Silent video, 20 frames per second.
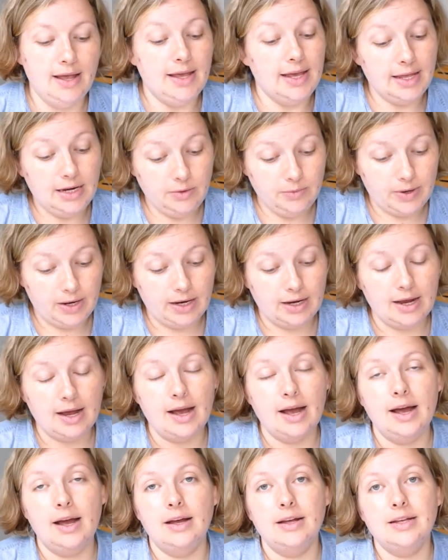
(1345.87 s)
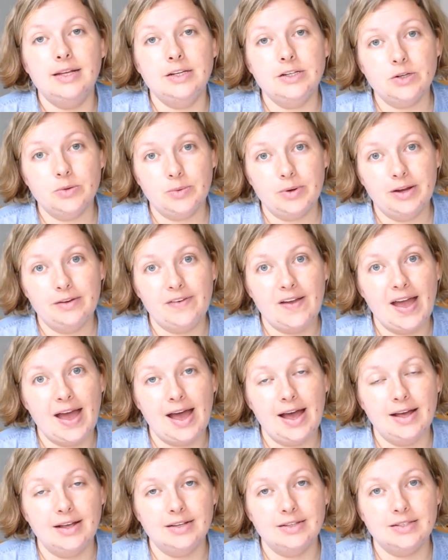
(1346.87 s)
Anyway, Interweave
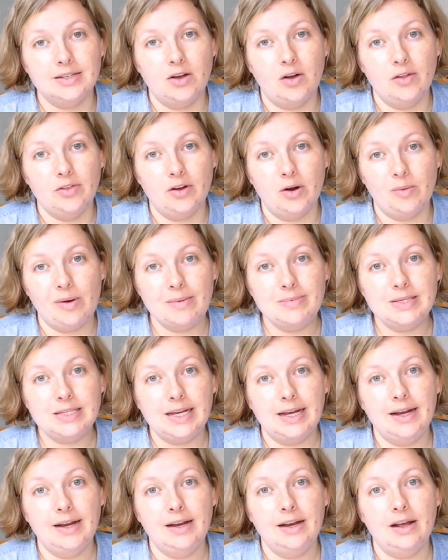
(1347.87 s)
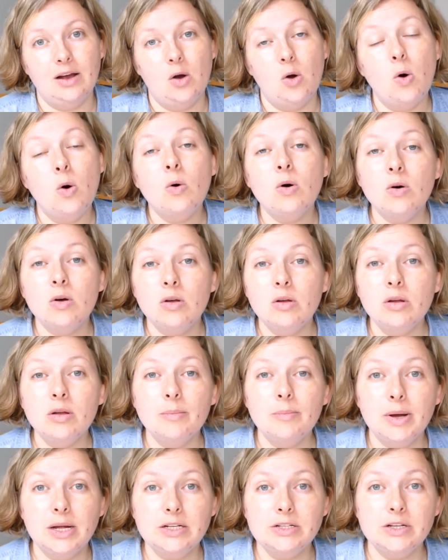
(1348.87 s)
has on their website a whole
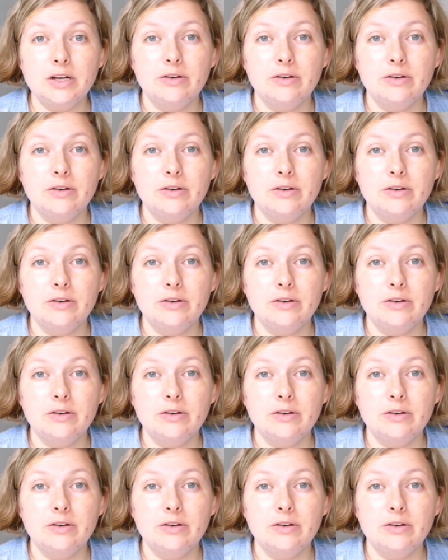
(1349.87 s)
bunch